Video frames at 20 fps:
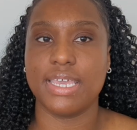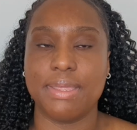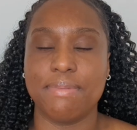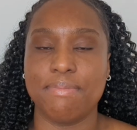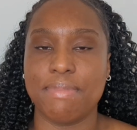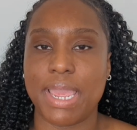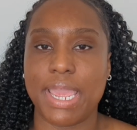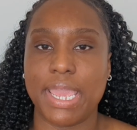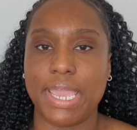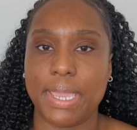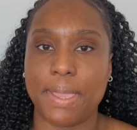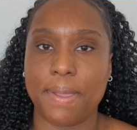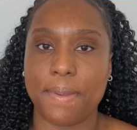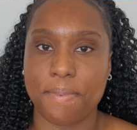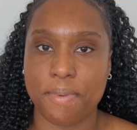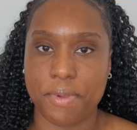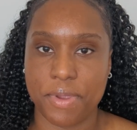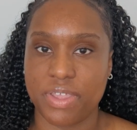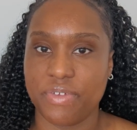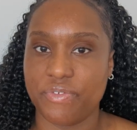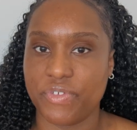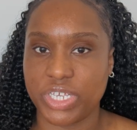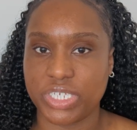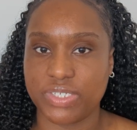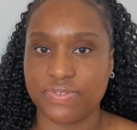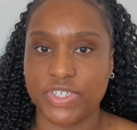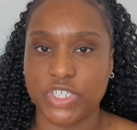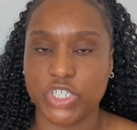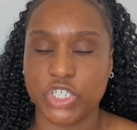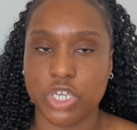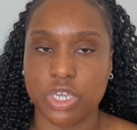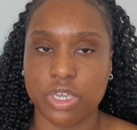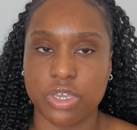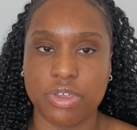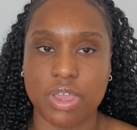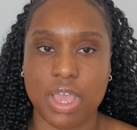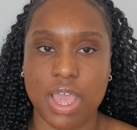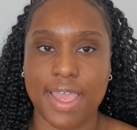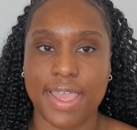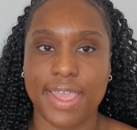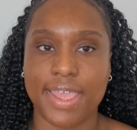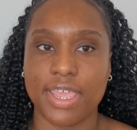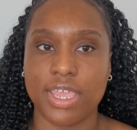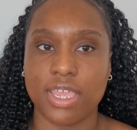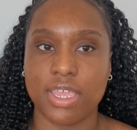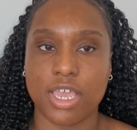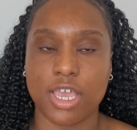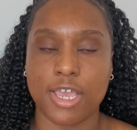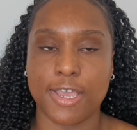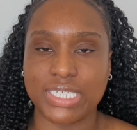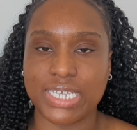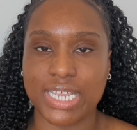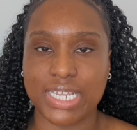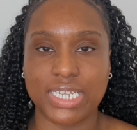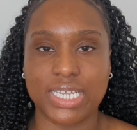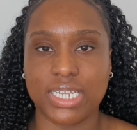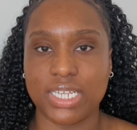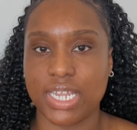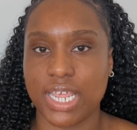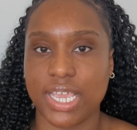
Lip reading: In my previous video I attended